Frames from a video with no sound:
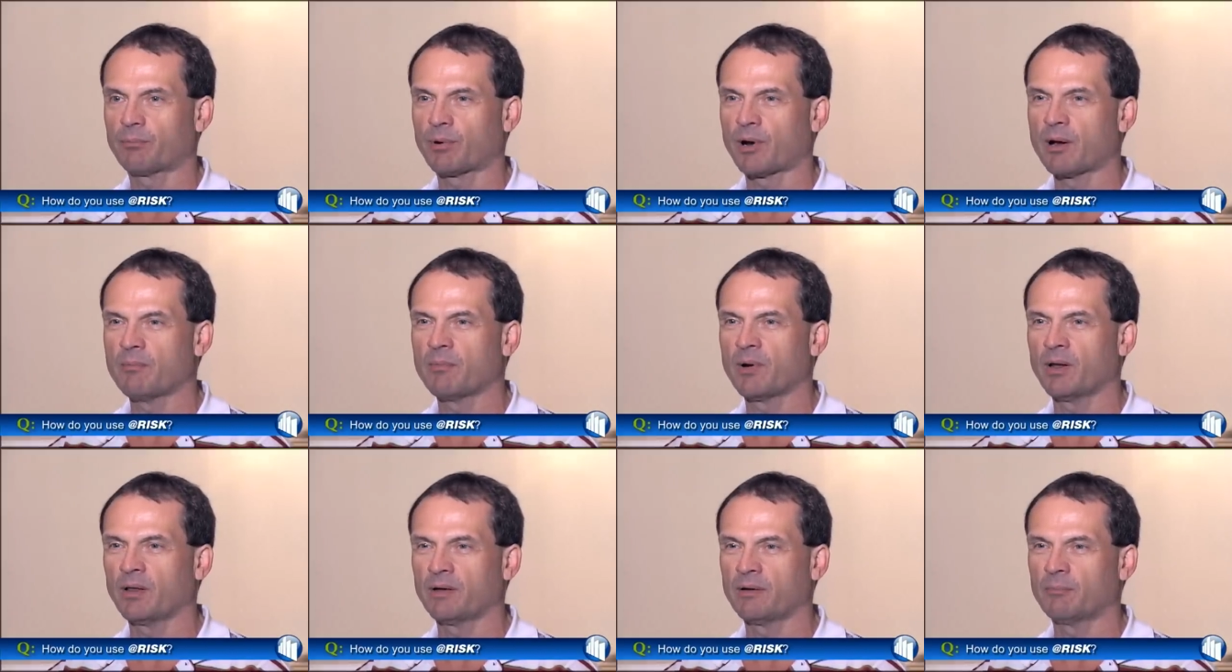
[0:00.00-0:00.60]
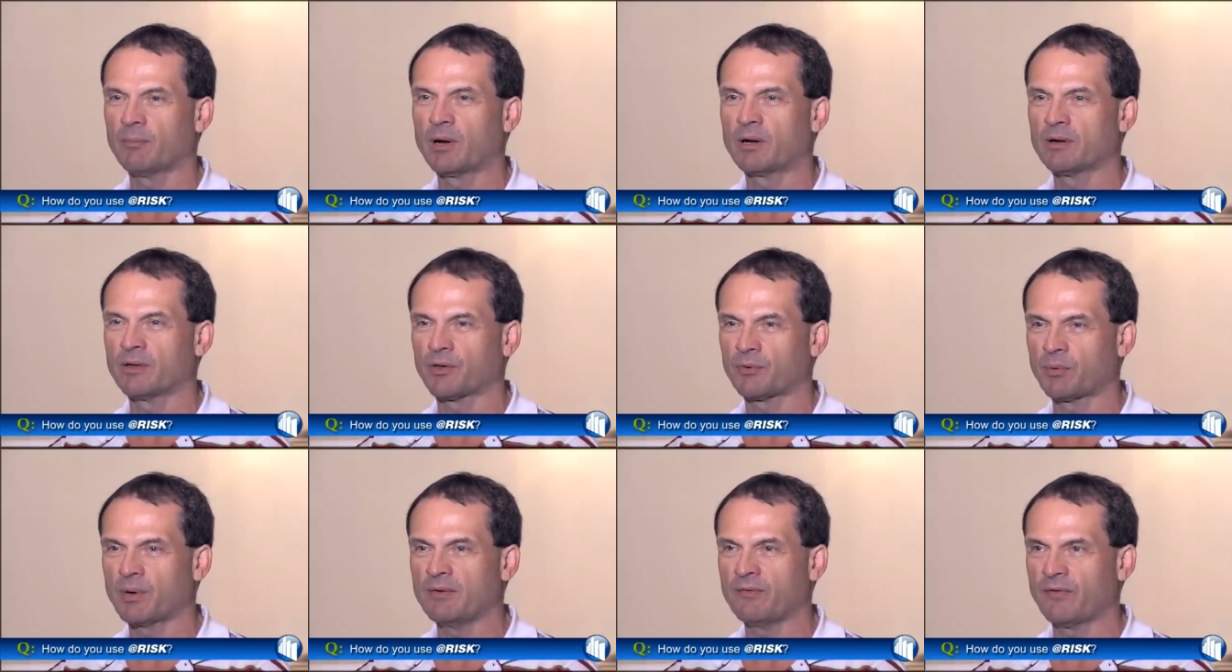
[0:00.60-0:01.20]
primarily among
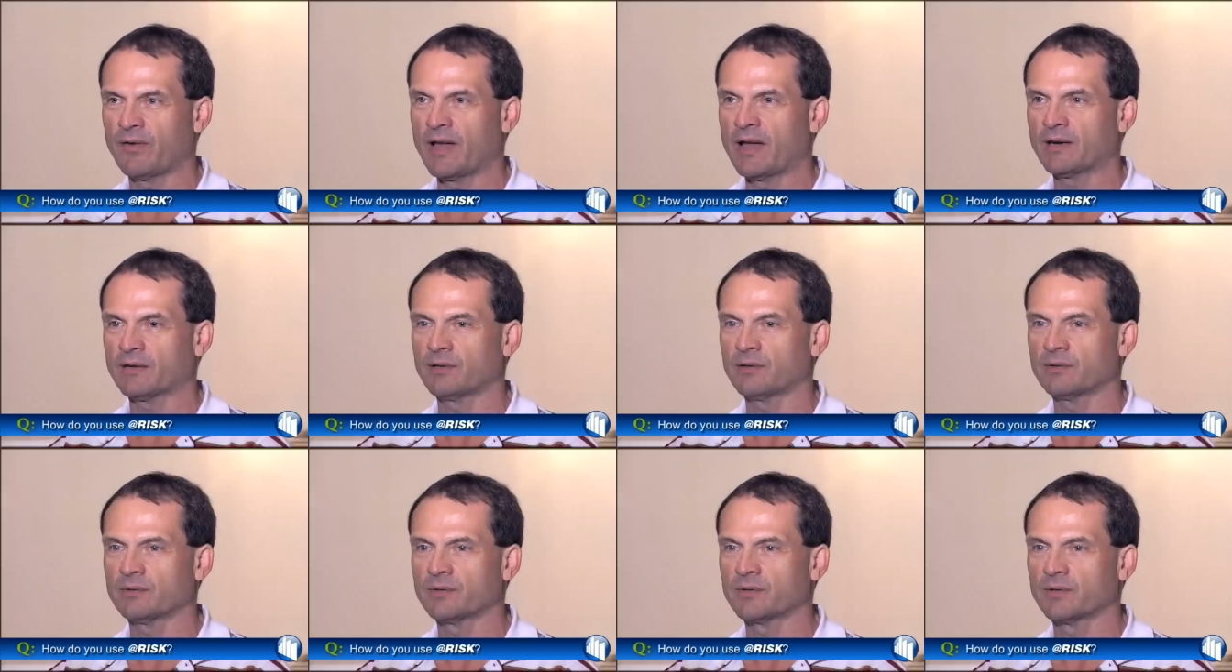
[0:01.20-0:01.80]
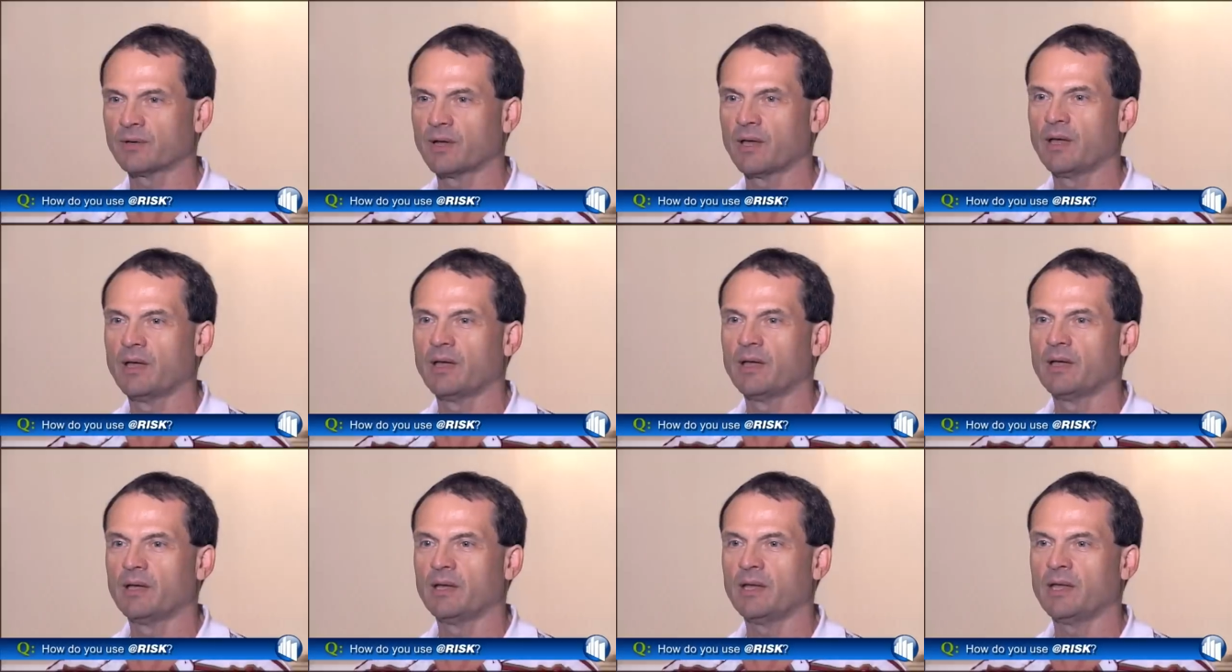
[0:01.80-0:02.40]
three factors
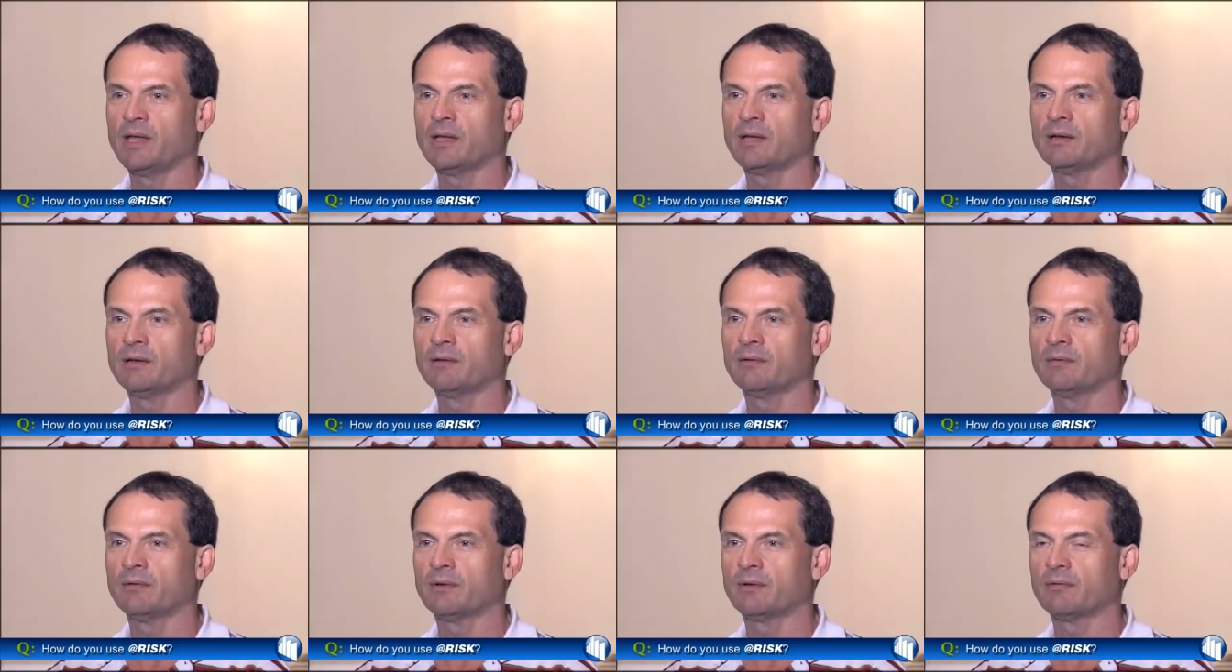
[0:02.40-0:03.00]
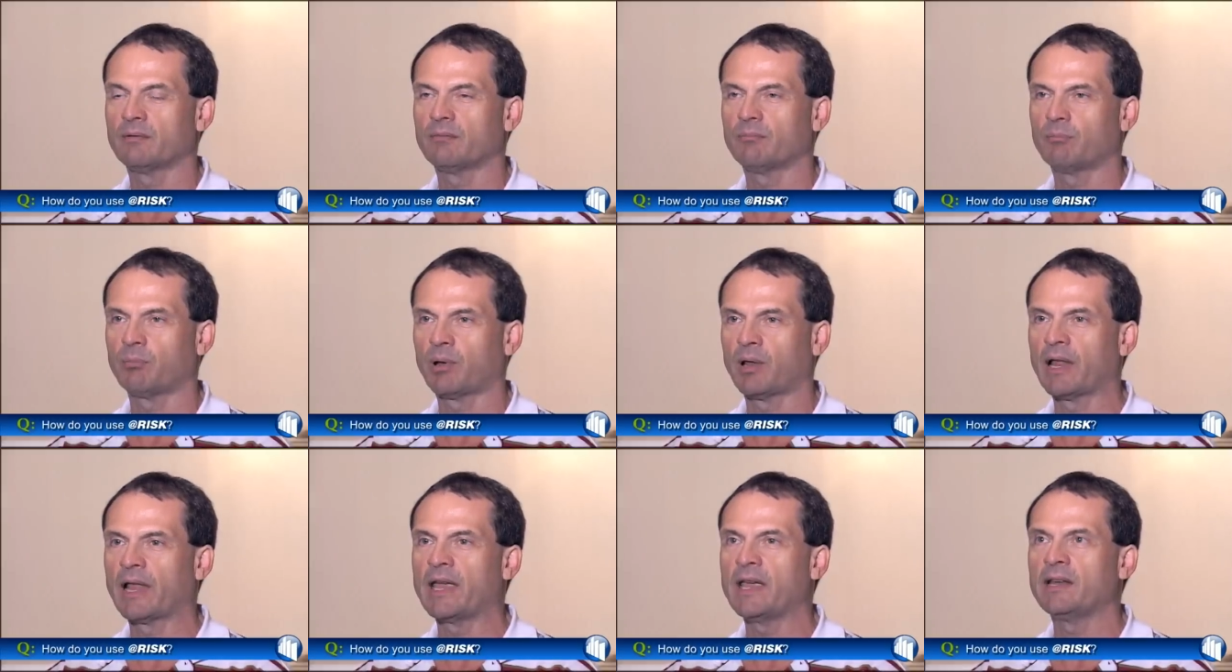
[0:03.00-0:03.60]
in
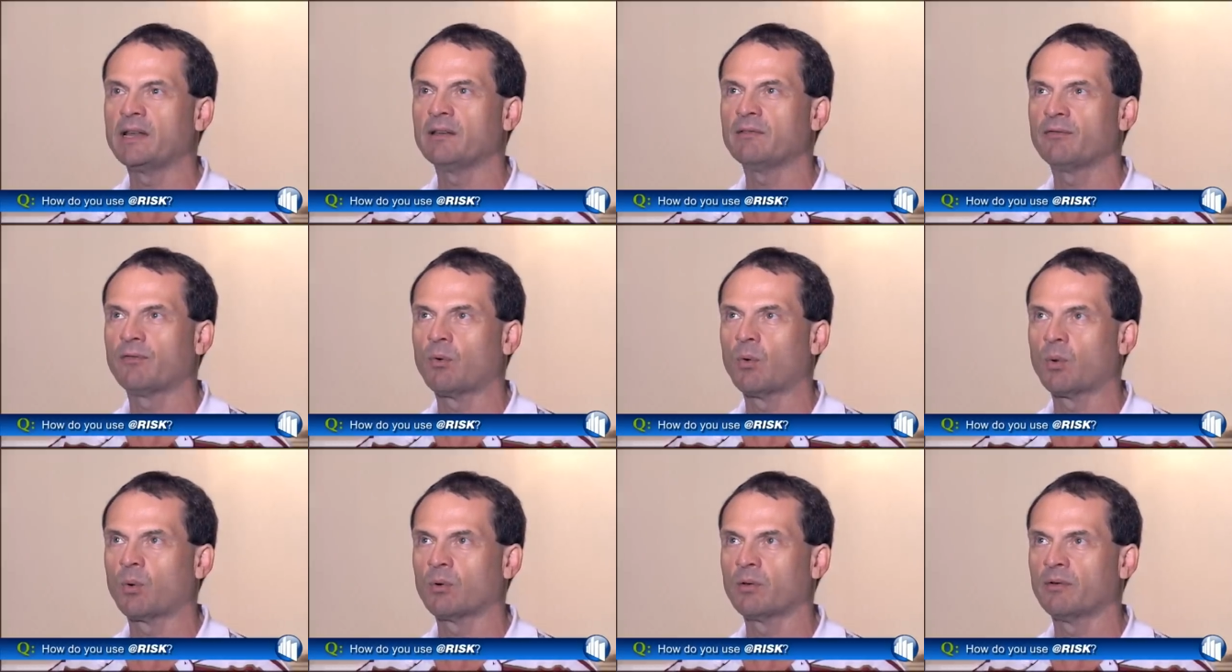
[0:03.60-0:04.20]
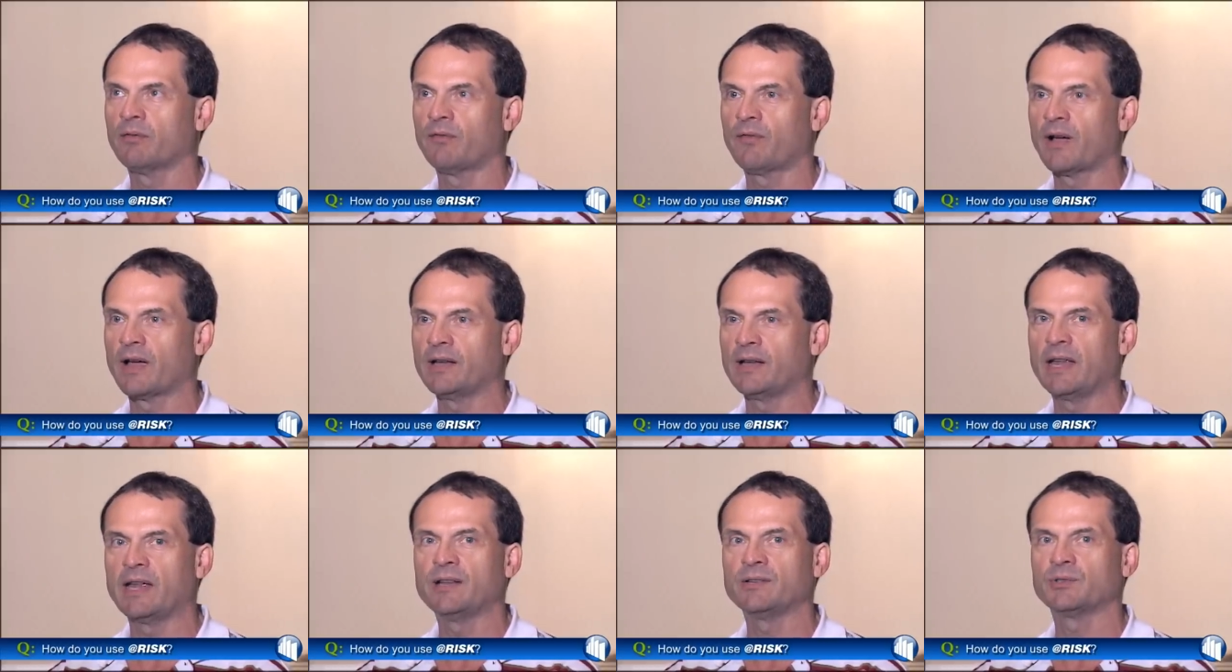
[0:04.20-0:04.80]
planning for the
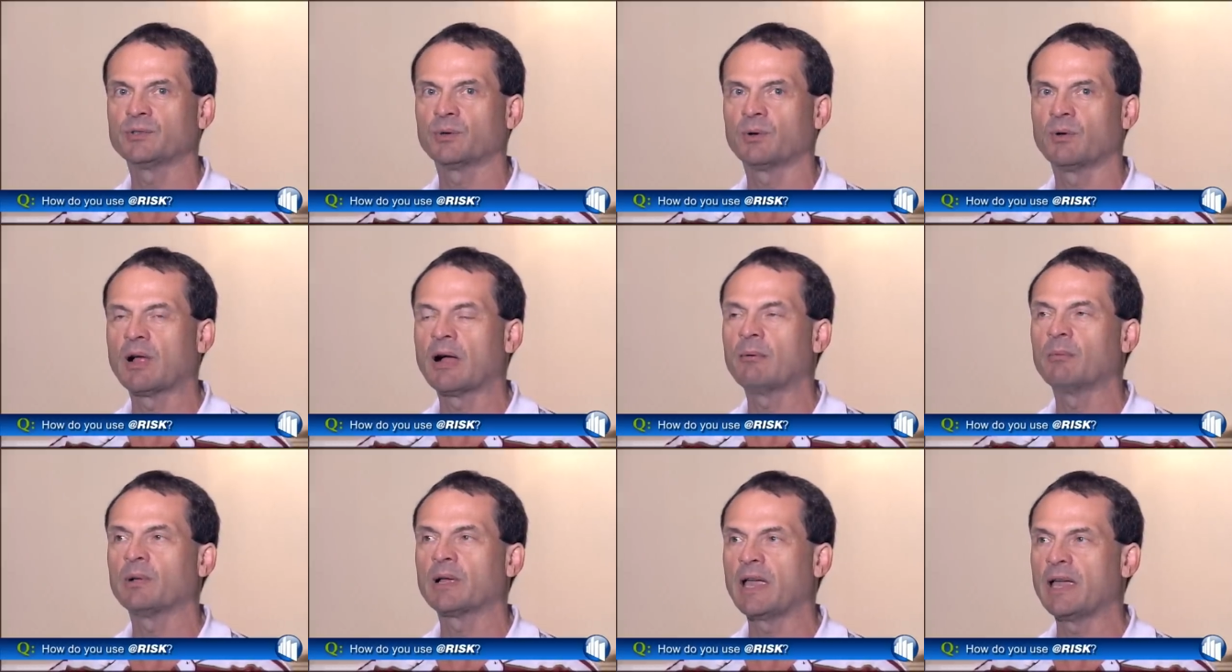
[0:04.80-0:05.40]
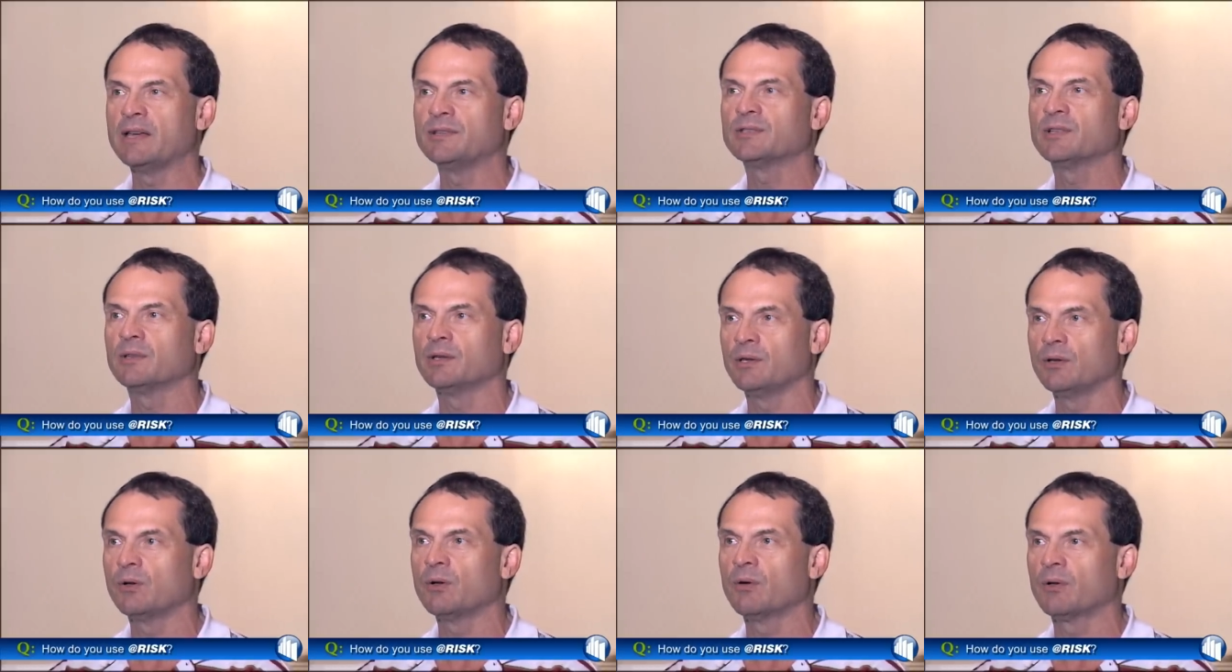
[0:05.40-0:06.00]
financial obligation
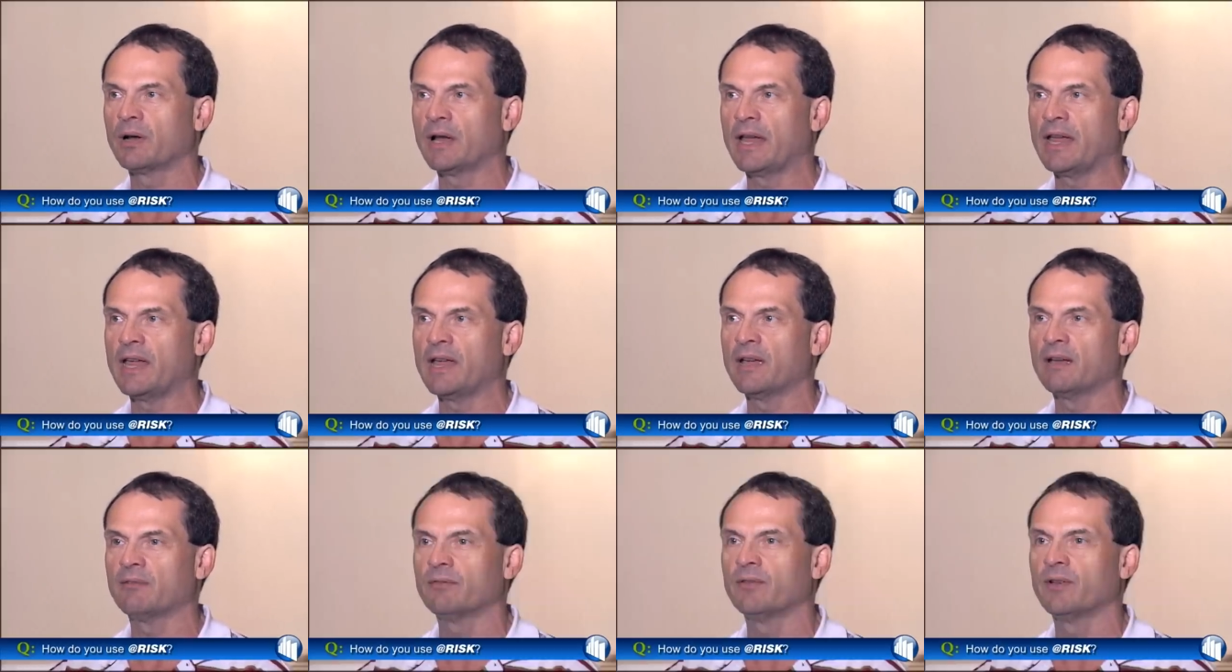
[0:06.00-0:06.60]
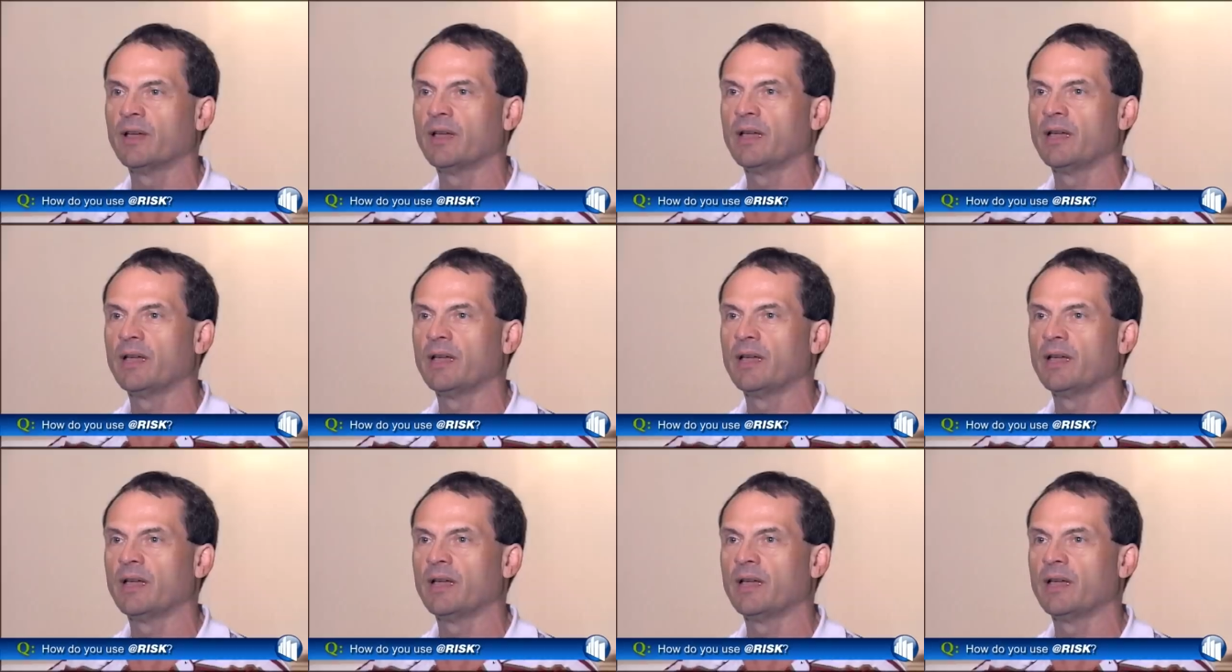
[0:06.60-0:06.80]
that you're going to have